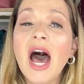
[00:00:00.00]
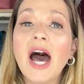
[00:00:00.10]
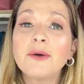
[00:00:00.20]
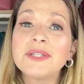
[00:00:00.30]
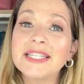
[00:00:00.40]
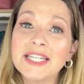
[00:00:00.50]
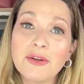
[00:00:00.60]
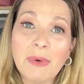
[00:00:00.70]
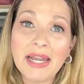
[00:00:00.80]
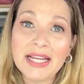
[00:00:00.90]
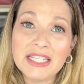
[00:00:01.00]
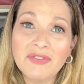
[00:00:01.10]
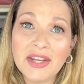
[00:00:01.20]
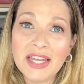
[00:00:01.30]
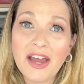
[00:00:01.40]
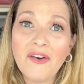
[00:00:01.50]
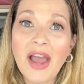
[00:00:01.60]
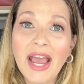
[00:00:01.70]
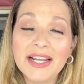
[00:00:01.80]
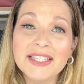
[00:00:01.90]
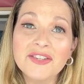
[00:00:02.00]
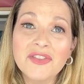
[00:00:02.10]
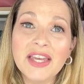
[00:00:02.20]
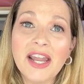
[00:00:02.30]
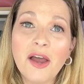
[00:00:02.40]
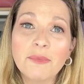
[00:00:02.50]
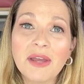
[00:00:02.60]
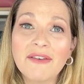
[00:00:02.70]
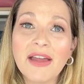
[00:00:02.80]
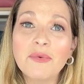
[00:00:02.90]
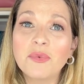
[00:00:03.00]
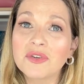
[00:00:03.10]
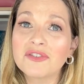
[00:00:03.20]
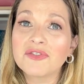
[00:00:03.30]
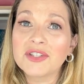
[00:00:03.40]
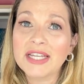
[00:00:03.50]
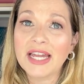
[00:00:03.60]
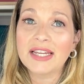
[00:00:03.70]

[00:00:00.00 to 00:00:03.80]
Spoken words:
I hope to see you in my next video. And until then, I hope you have a wonderful day.